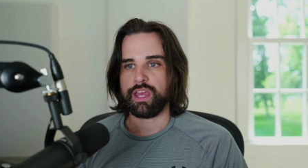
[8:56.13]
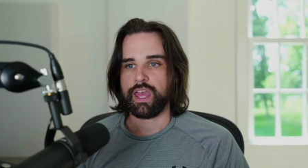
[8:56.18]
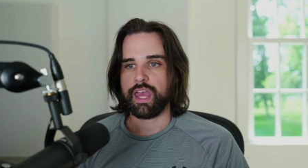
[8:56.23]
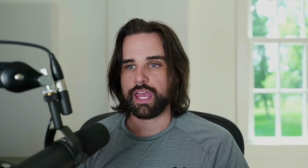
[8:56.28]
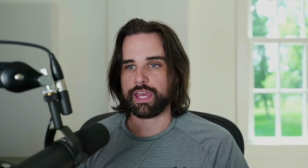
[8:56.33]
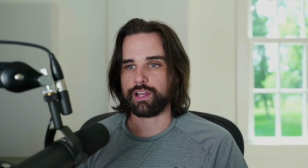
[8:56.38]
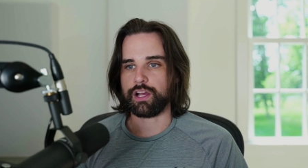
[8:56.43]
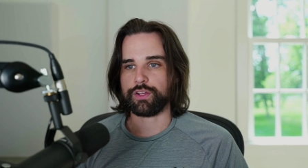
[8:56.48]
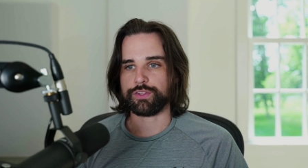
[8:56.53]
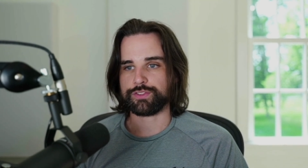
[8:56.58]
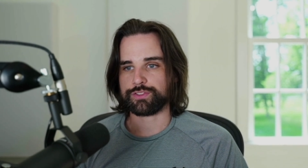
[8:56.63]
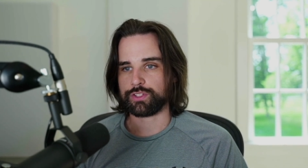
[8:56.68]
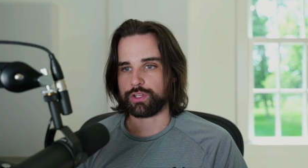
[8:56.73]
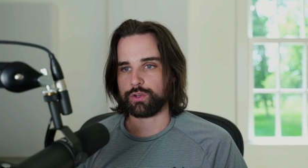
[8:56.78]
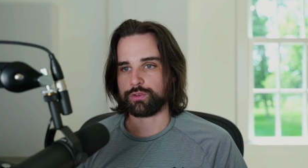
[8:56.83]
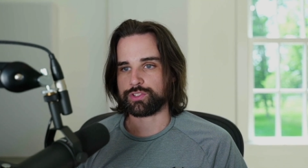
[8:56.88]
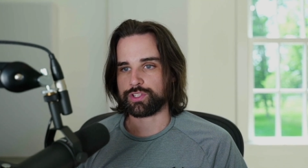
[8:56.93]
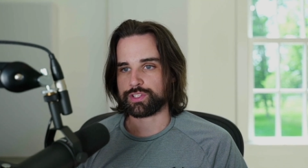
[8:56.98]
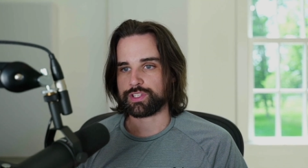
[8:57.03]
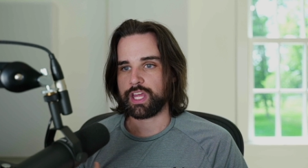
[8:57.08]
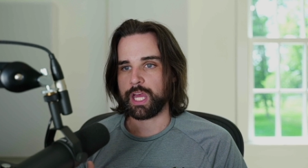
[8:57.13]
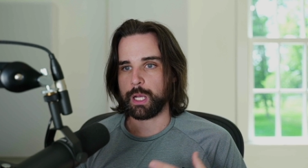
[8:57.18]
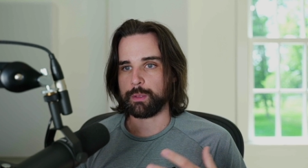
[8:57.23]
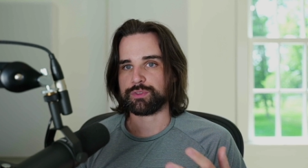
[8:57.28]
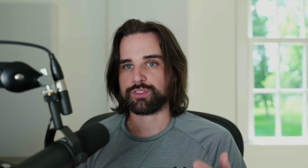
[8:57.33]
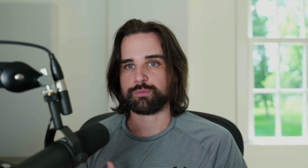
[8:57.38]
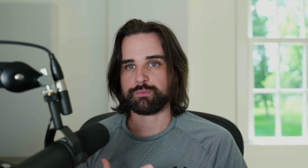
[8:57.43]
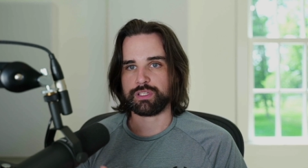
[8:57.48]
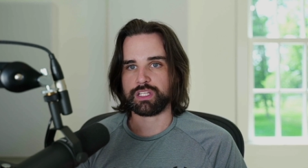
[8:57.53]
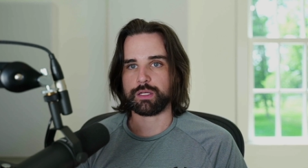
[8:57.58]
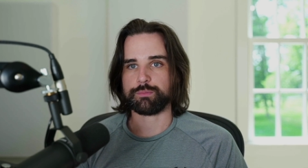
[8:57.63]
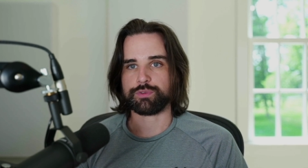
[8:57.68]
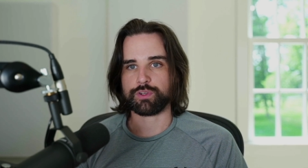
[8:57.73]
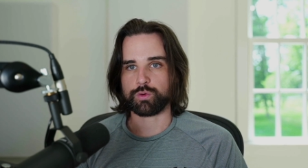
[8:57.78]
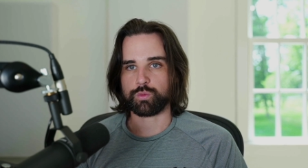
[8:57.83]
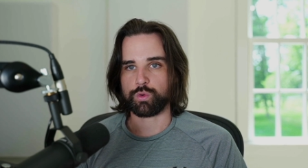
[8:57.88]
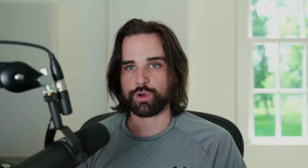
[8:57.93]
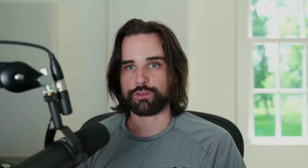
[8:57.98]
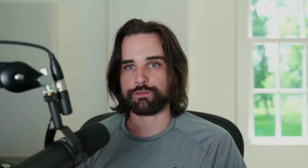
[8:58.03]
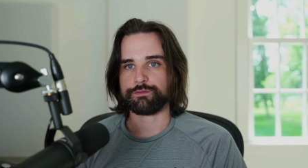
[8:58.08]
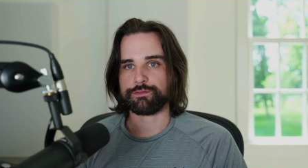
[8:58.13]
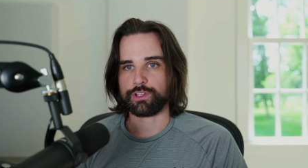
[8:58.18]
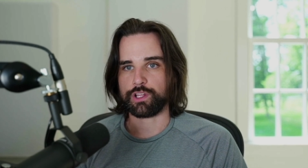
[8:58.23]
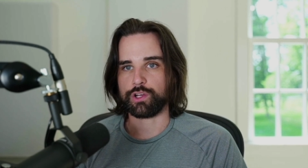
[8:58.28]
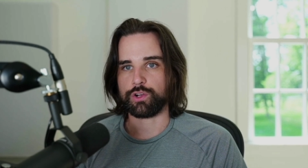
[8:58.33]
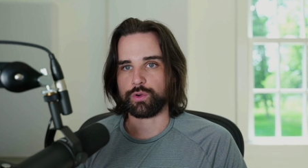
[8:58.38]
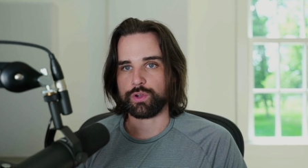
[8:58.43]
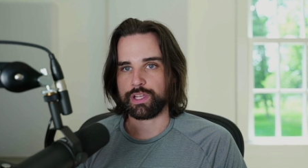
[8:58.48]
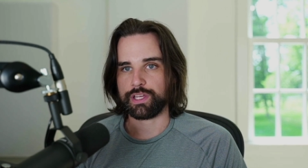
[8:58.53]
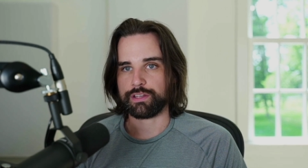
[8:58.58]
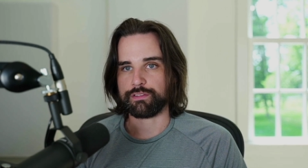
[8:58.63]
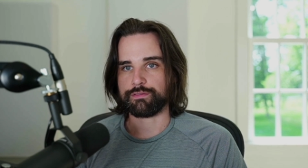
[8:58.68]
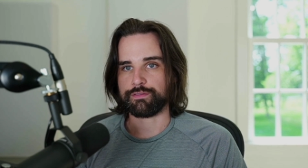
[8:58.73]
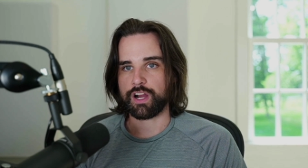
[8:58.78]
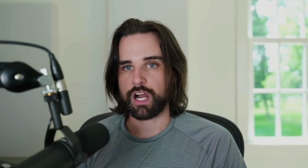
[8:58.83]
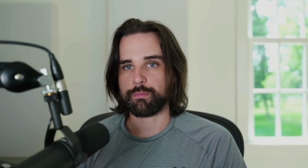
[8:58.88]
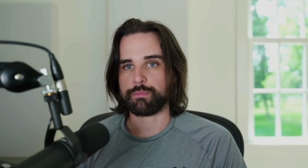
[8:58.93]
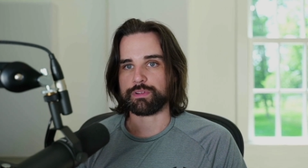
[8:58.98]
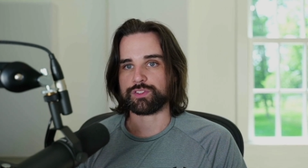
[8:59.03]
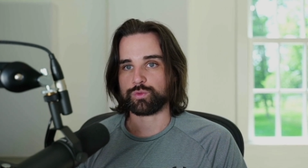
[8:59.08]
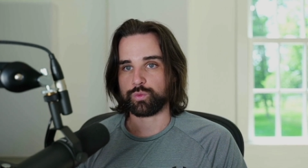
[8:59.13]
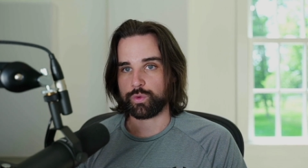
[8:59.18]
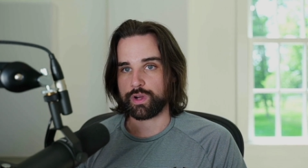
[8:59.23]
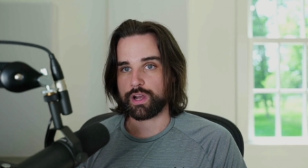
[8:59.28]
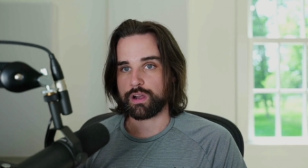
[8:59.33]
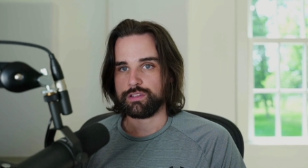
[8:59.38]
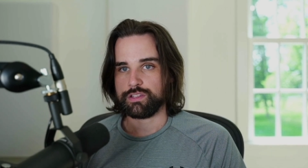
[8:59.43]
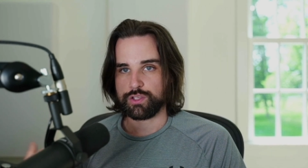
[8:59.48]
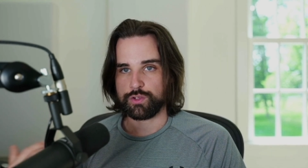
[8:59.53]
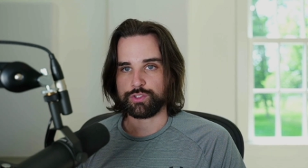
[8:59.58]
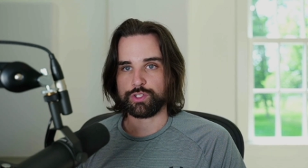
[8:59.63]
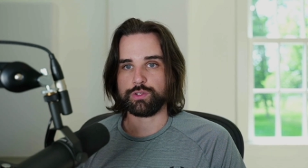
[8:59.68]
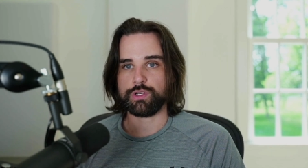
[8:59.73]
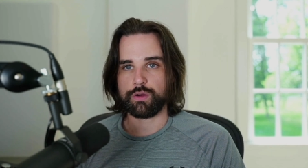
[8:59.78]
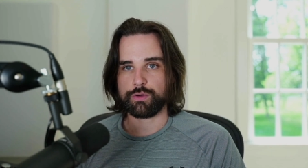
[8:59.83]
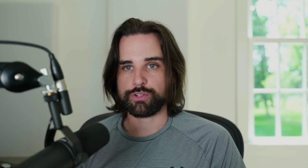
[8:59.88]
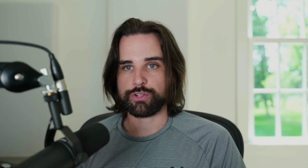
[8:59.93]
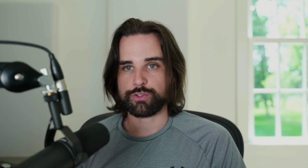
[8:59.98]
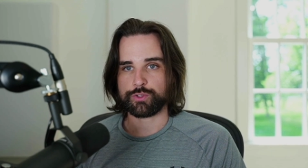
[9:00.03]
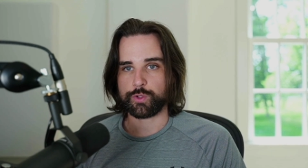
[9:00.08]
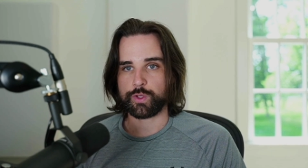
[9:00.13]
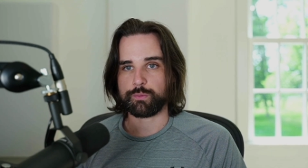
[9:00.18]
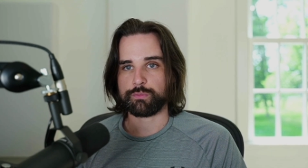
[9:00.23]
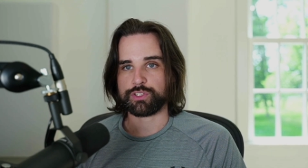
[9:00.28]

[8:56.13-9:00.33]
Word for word: and also just help speed up your workflow in environments where you do know what you're doing,